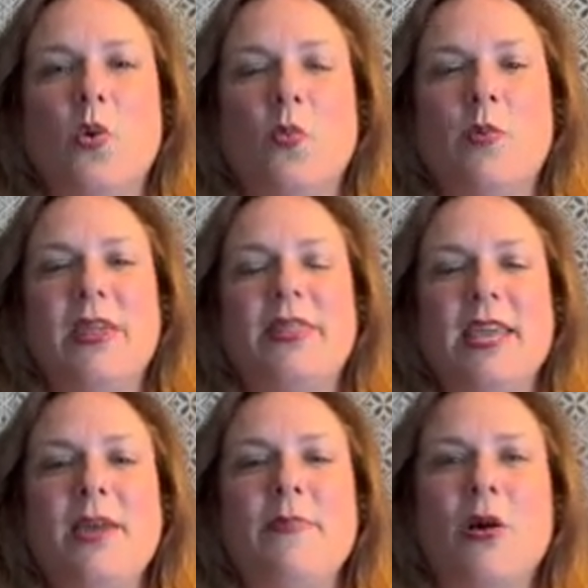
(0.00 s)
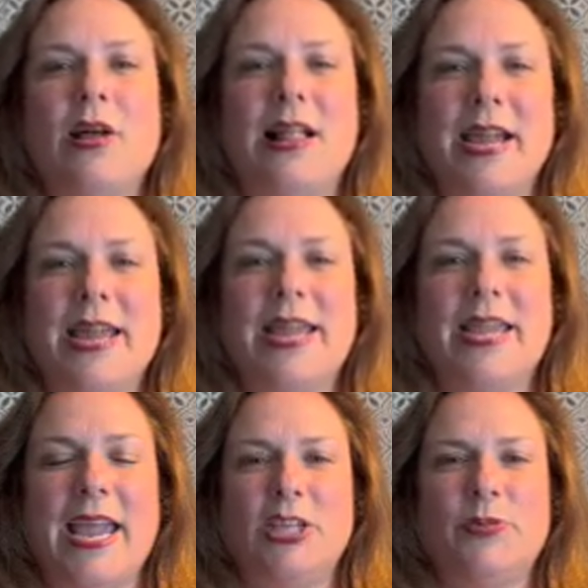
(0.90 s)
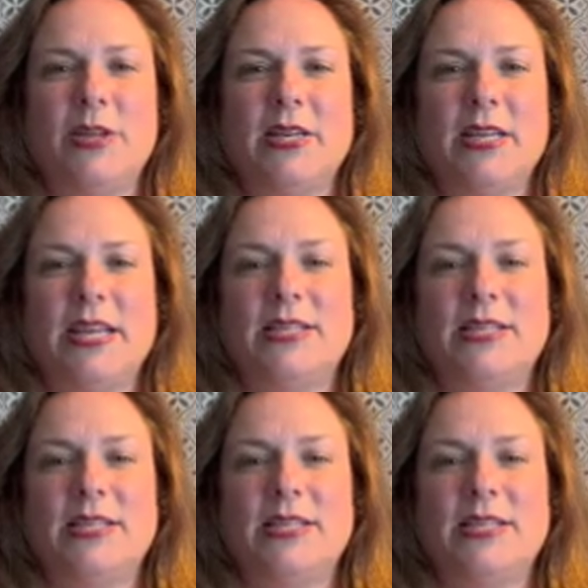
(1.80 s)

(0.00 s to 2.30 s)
When we think about client engagement,